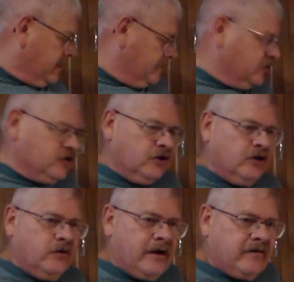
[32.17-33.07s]
let me show
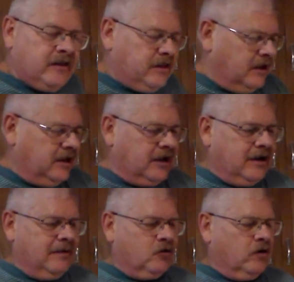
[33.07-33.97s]
you everything,
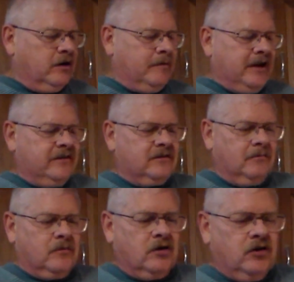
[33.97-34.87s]
I am going to make
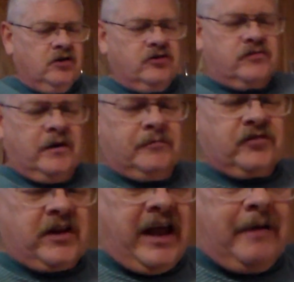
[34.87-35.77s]
some shrimp
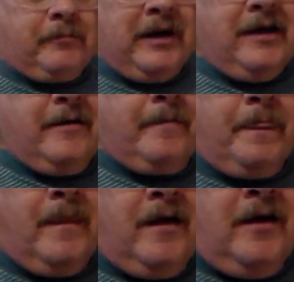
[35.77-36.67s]
scampi,
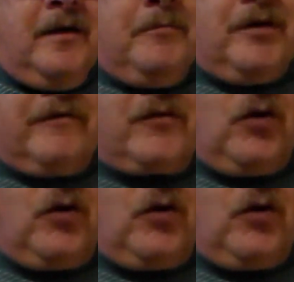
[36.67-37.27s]
but